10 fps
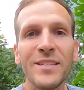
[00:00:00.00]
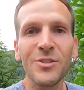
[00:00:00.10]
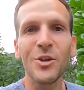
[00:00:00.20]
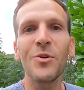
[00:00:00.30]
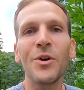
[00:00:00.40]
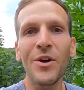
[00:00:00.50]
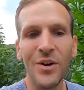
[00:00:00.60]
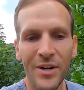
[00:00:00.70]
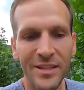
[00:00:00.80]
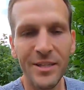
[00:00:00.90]
to show
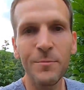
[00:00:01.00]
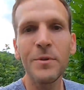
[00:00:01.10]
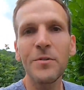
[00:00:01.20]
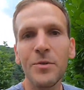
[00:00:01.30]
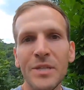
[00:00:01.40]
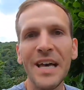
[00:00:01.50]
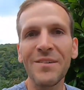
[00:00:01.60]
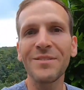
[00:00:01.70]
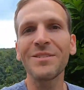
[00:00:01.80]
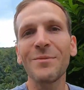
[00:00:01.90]
y'all this beautiful
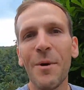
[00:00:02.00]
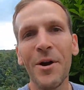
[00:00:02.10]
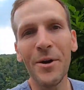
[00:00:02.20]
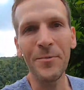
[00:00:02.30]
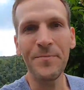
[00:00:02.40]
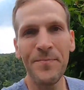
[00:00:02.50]
town tomorrow.